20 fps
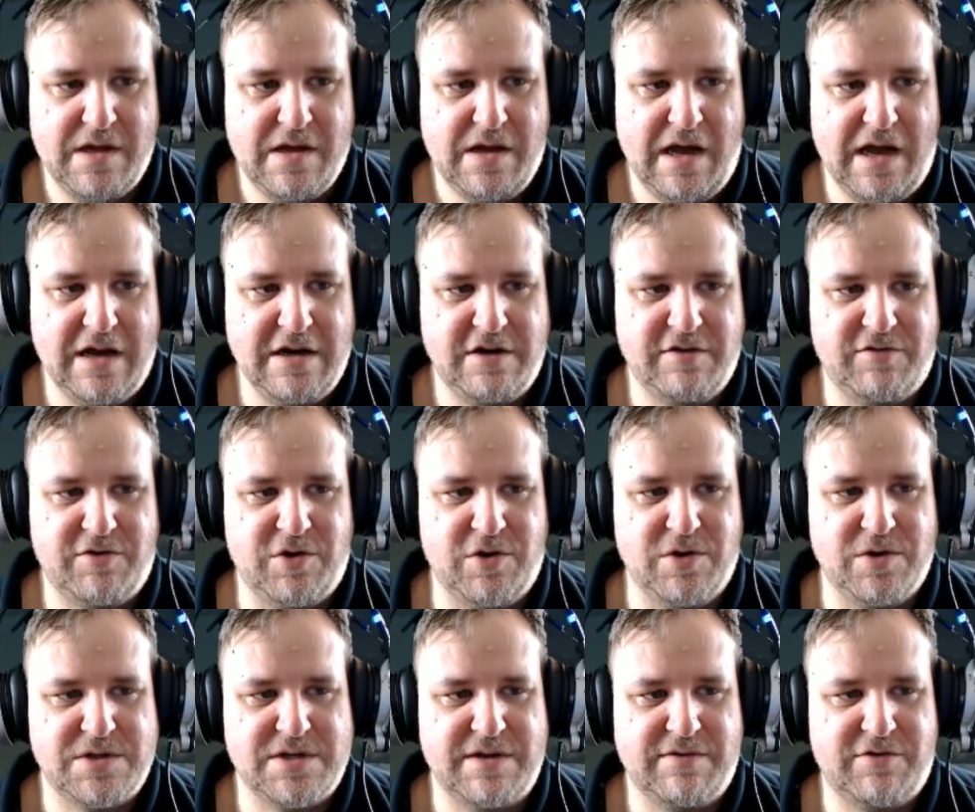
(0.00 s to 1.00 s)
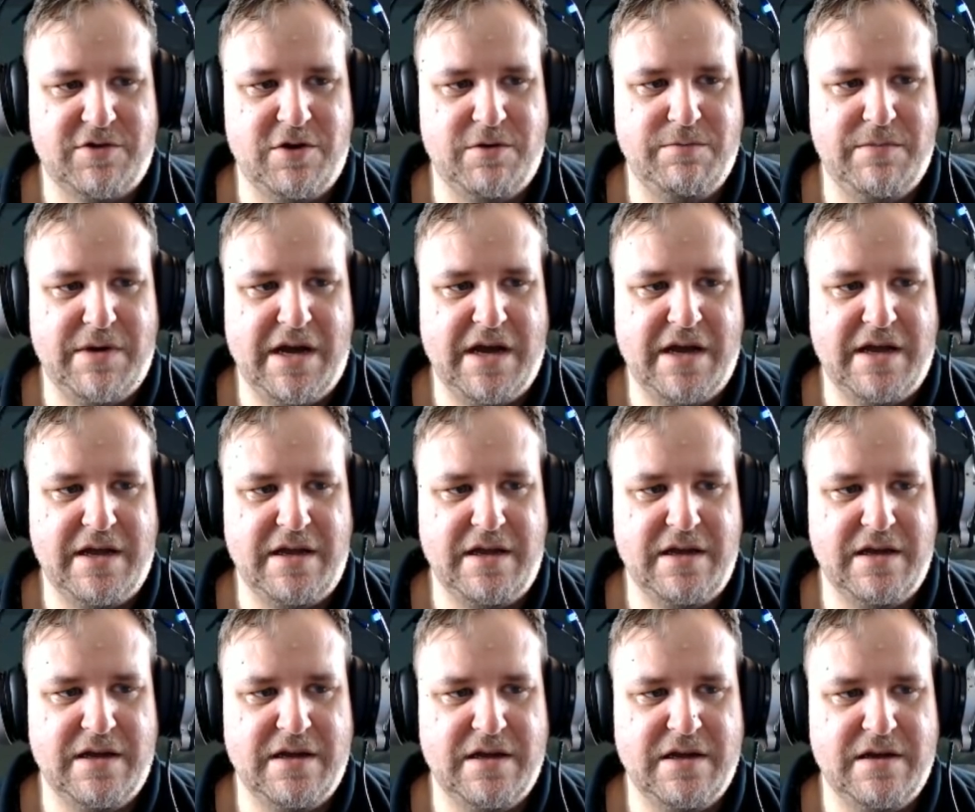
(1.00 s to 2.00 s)
And of course I've got
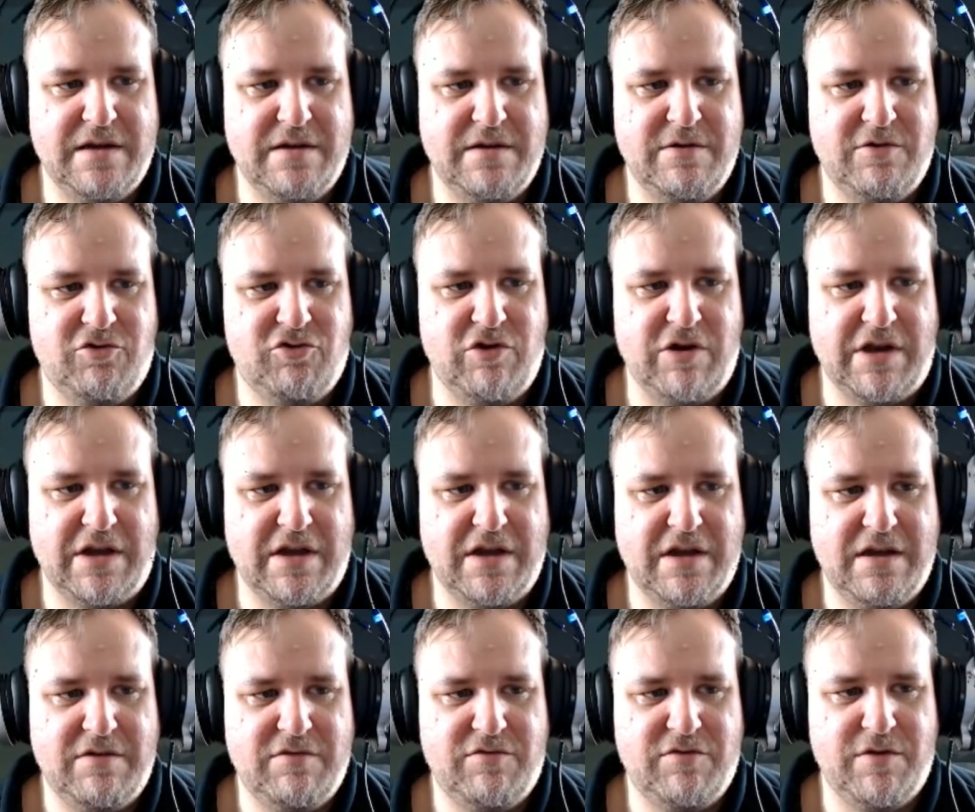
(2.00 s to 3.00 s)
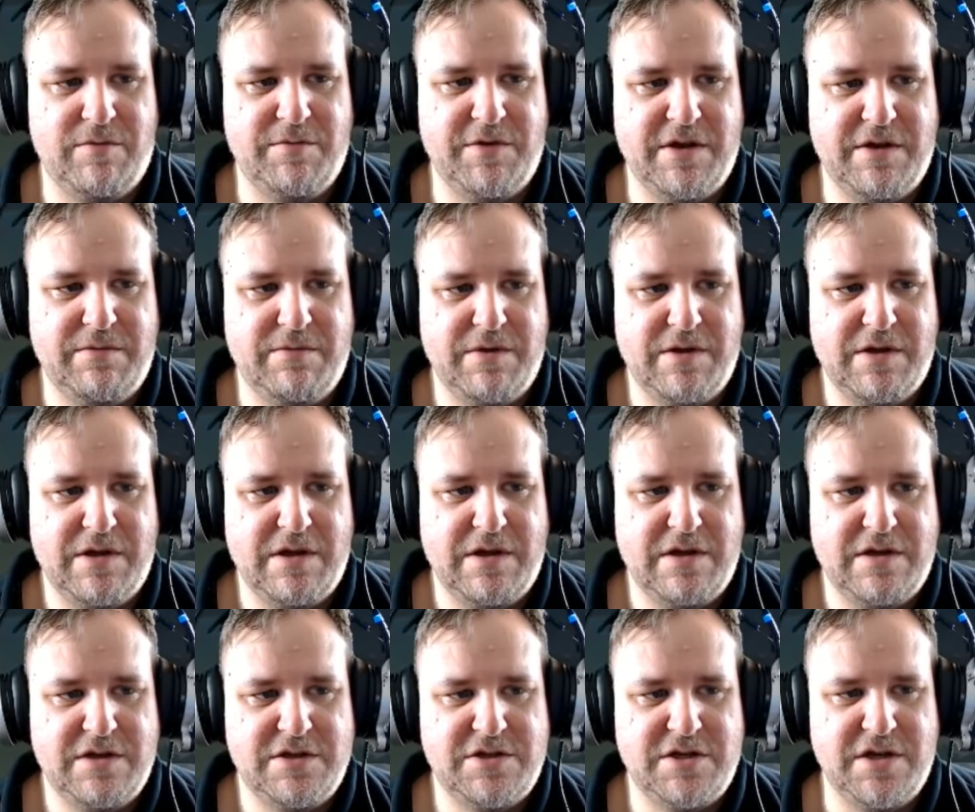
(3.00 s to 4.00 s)
my trinket from the
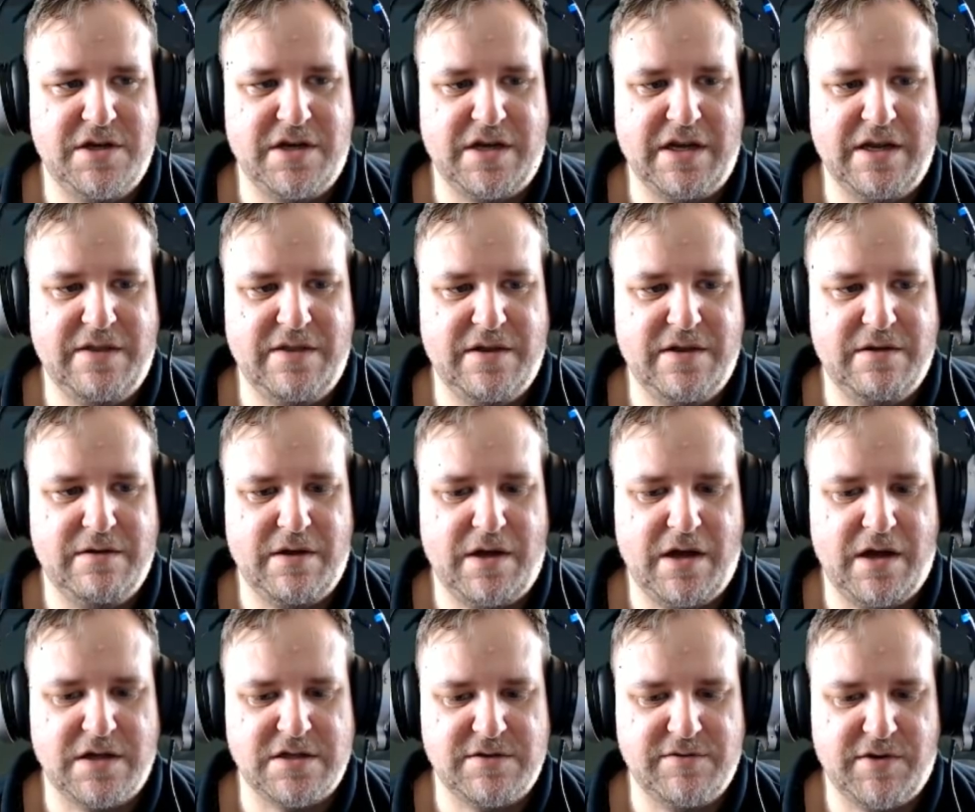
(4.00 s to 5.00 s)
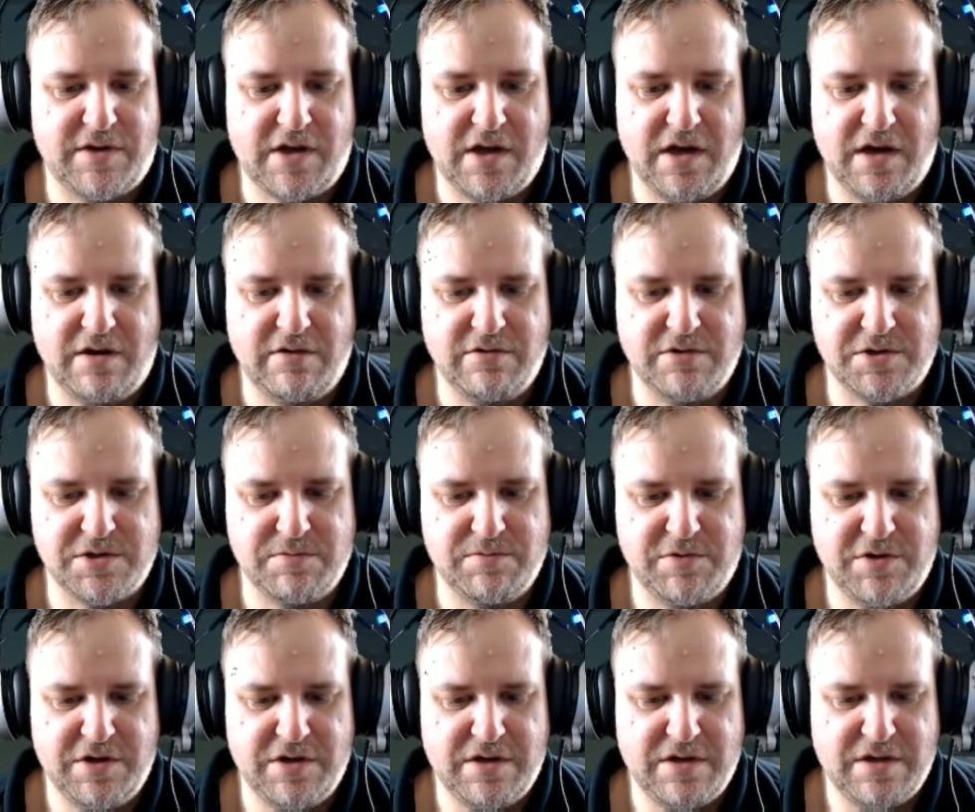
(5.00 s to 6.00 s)
turning in the heart of a card or
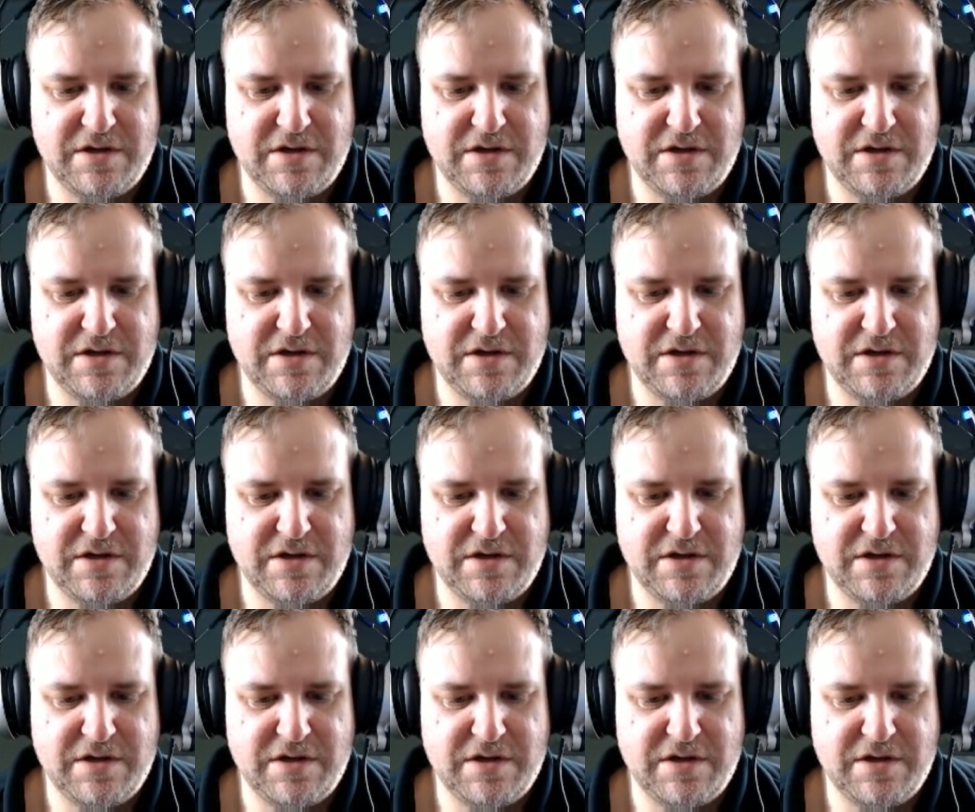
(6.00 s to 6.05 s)
something.